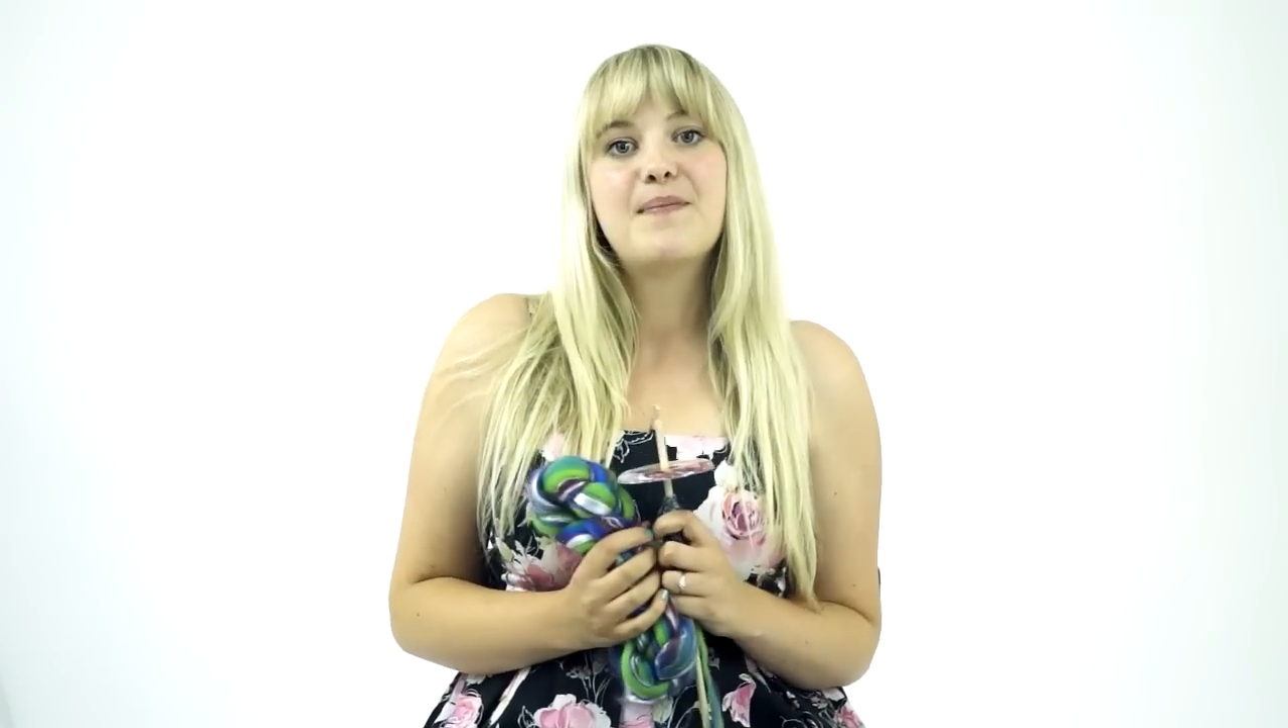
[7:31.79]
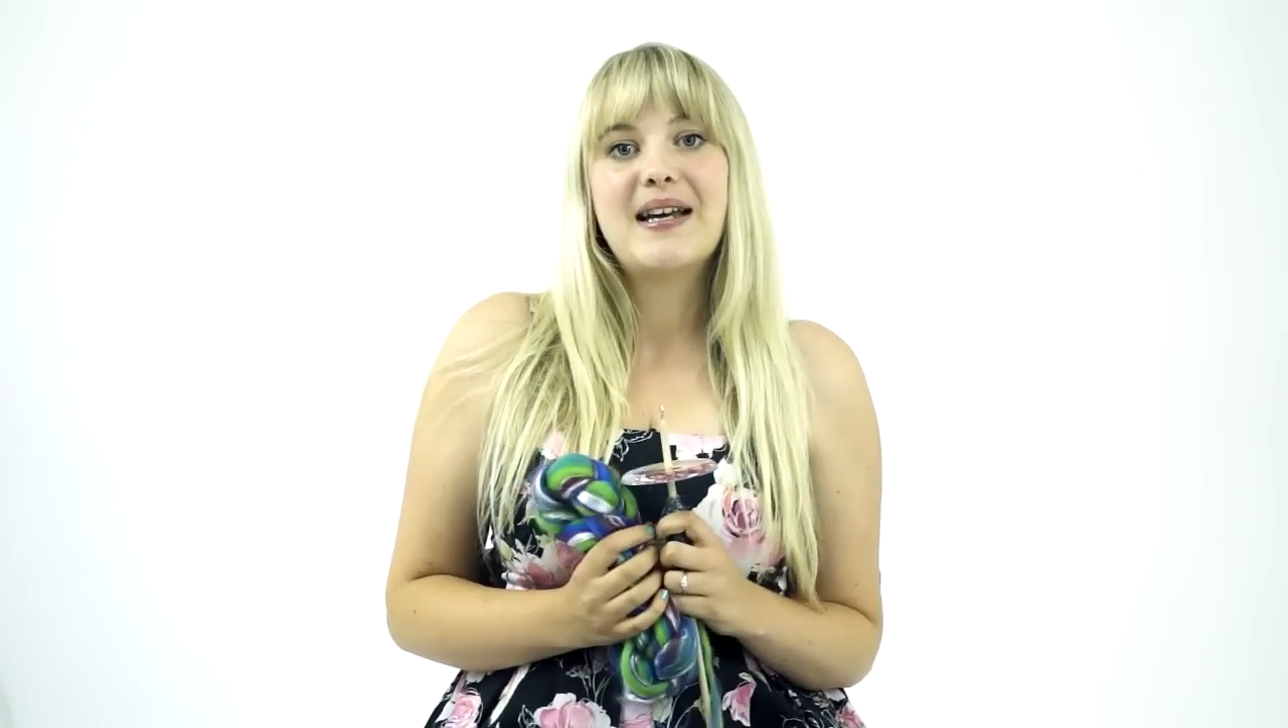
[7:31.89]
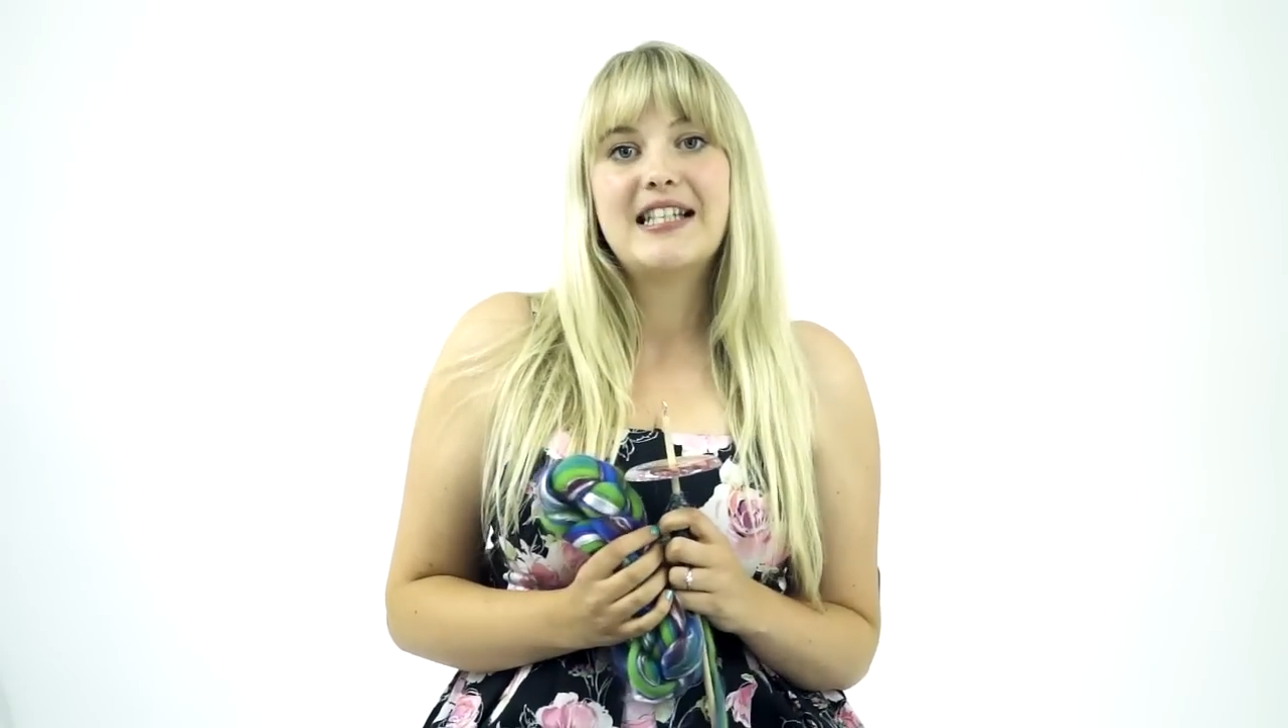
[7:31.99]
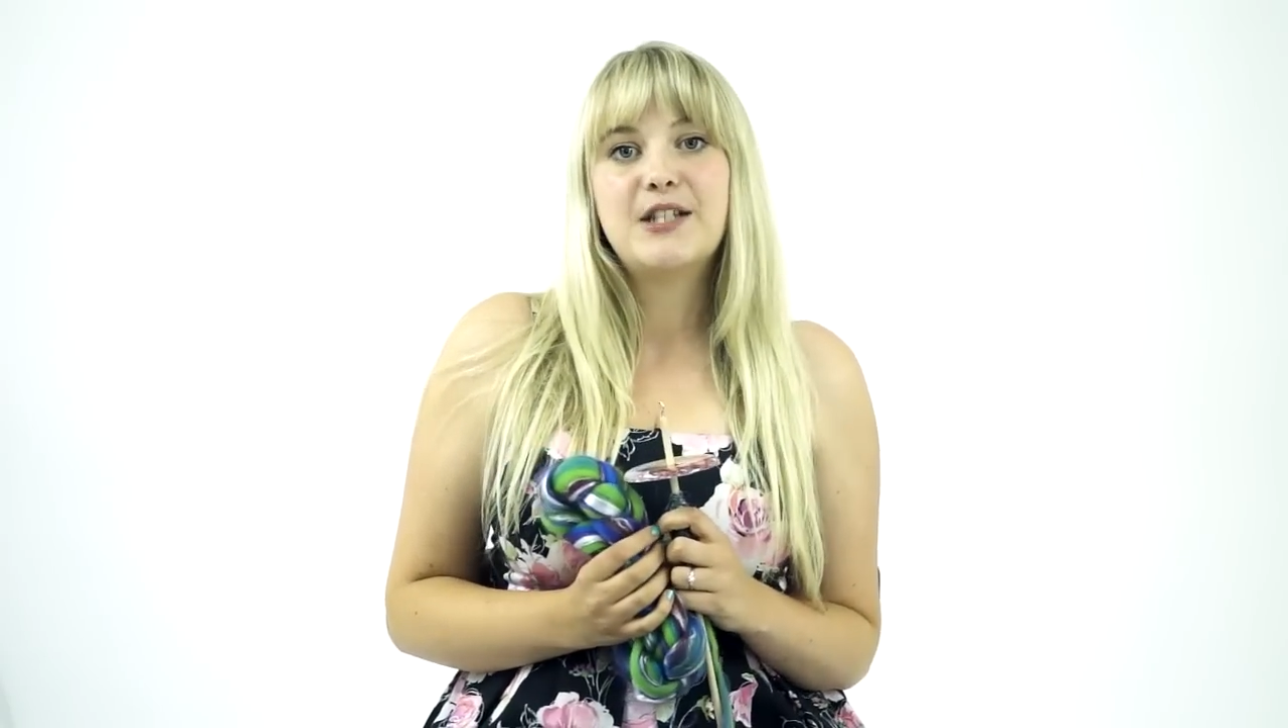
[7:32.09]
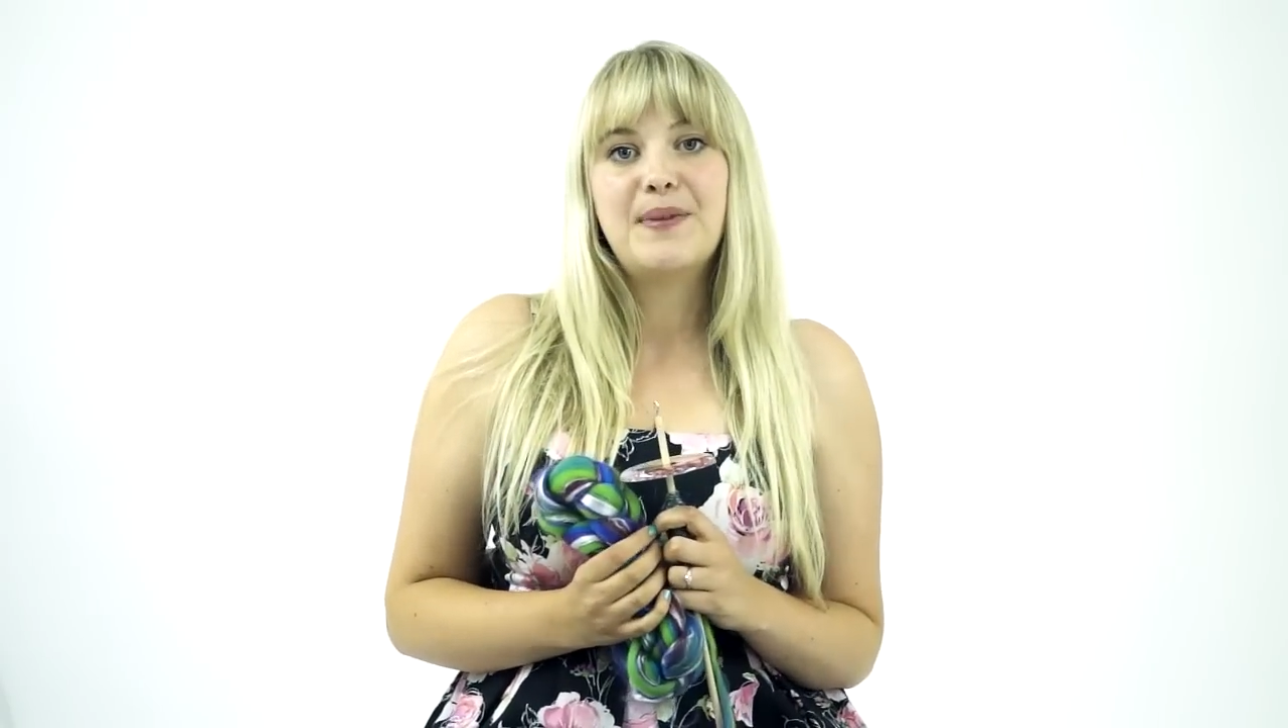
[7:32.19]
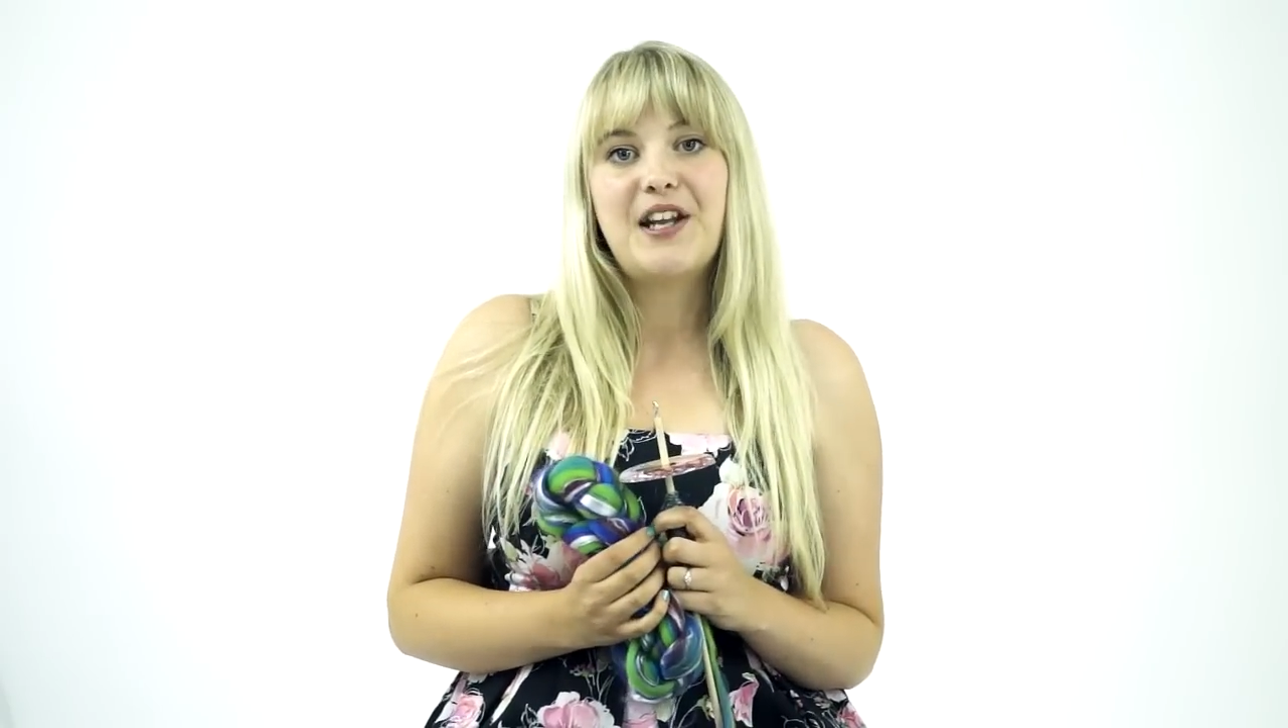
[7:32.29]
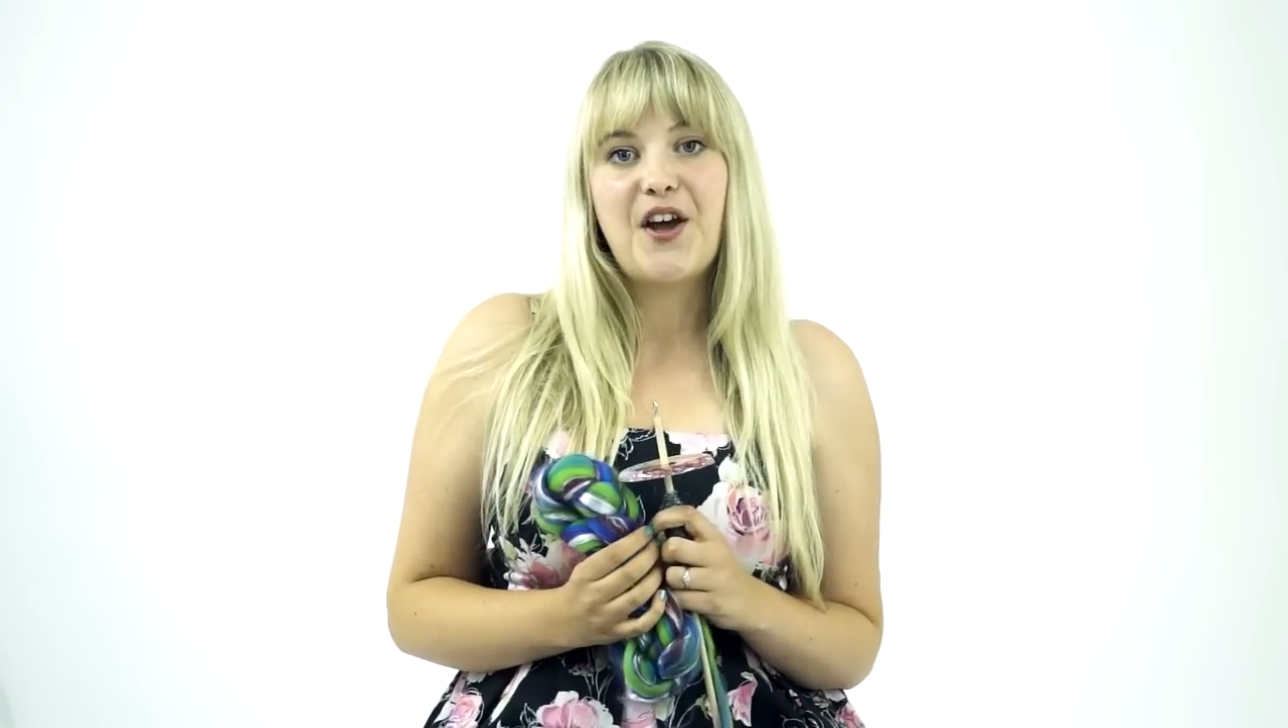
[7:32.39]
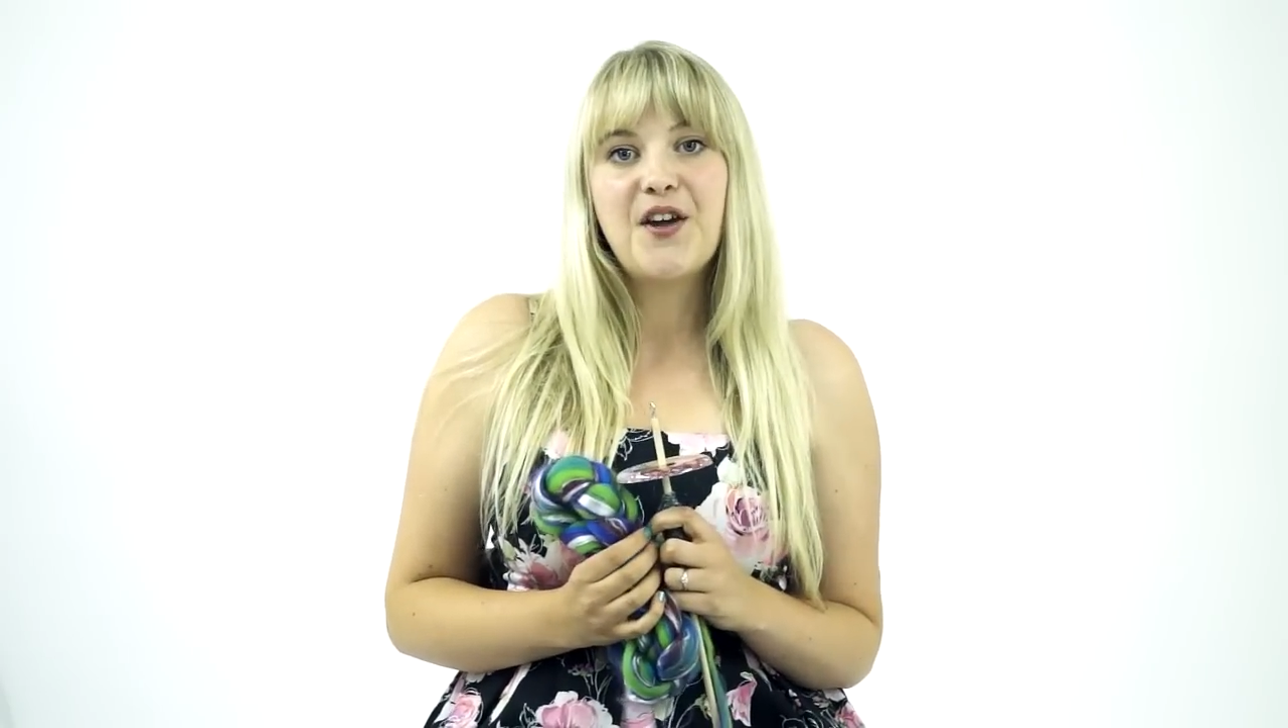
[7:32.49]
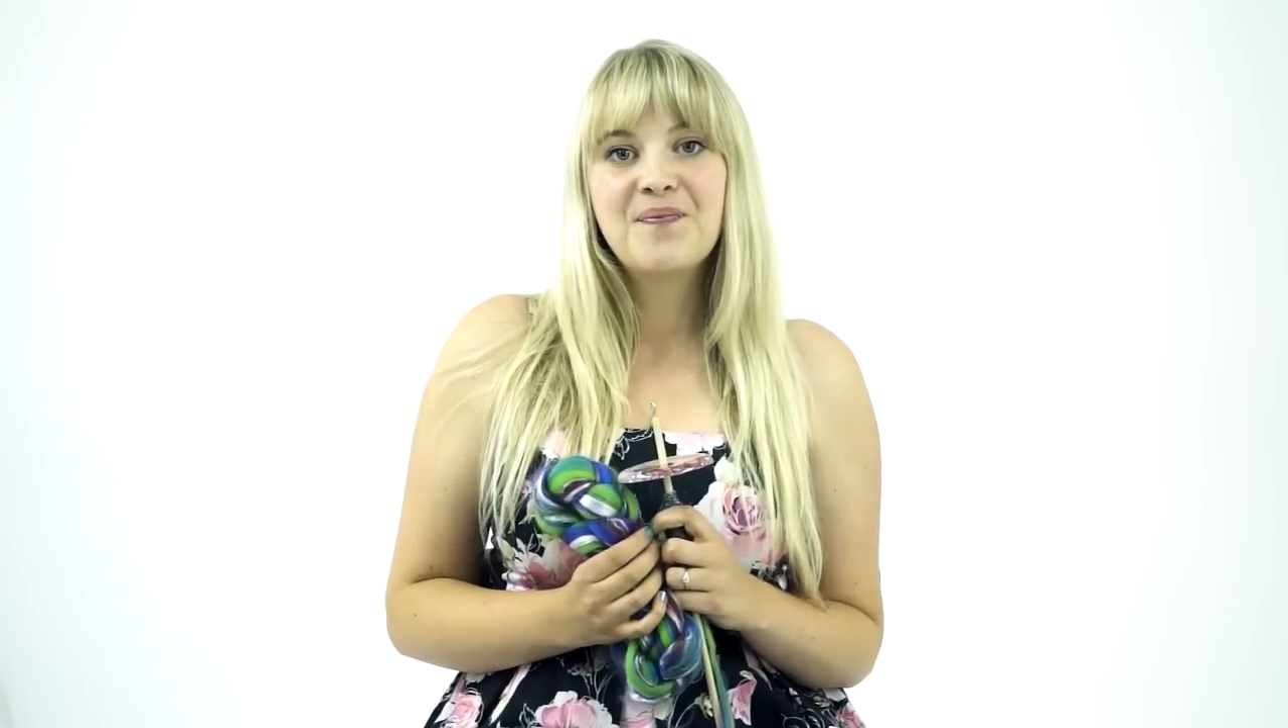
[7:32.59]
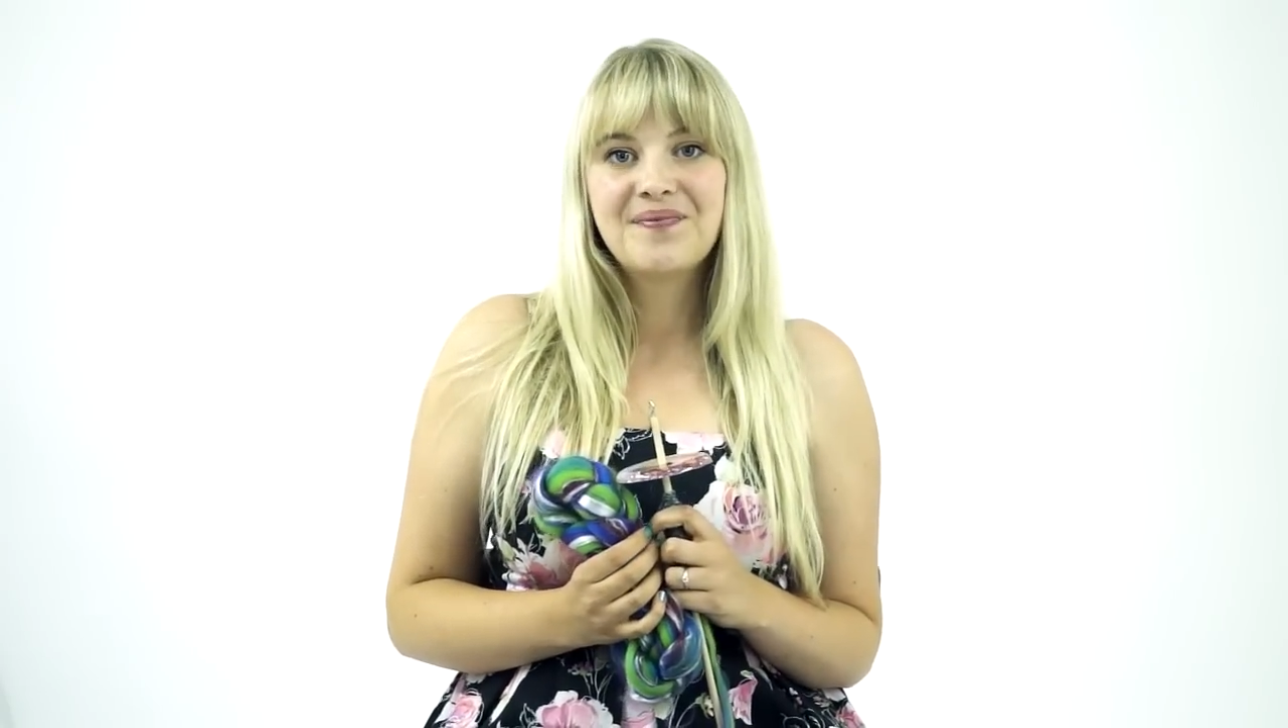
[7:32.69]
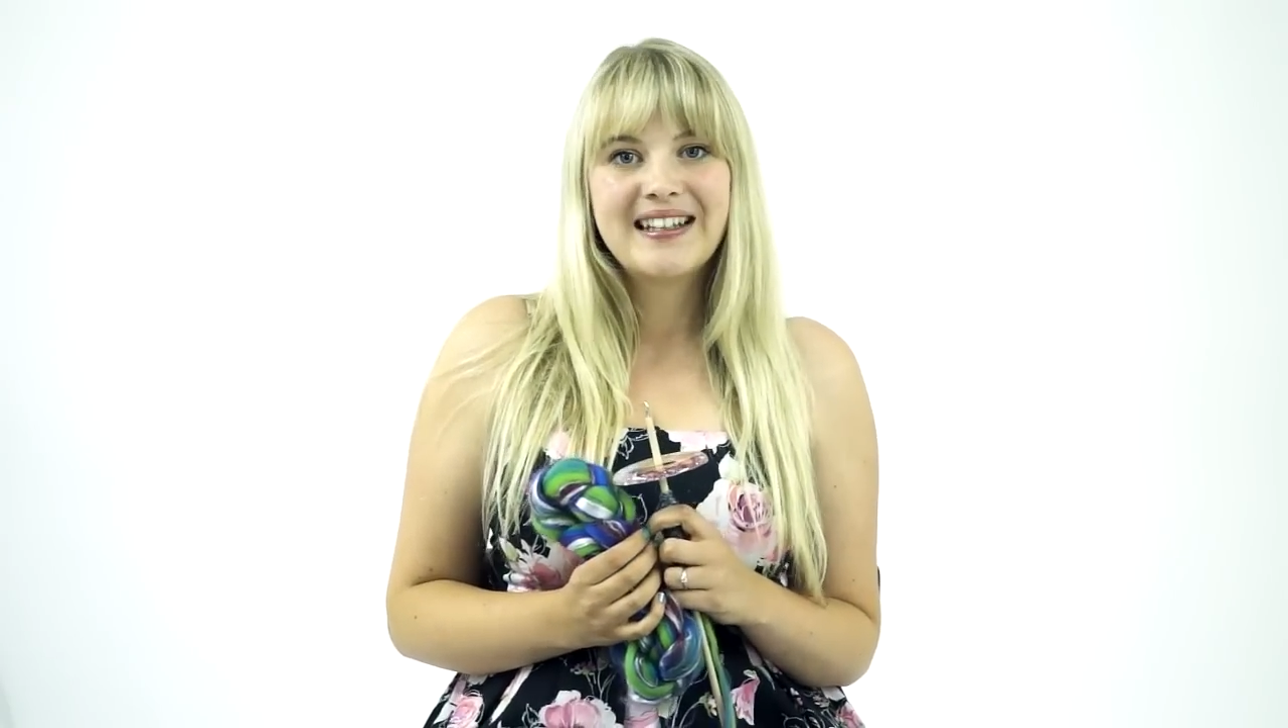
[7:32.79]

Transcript: message below,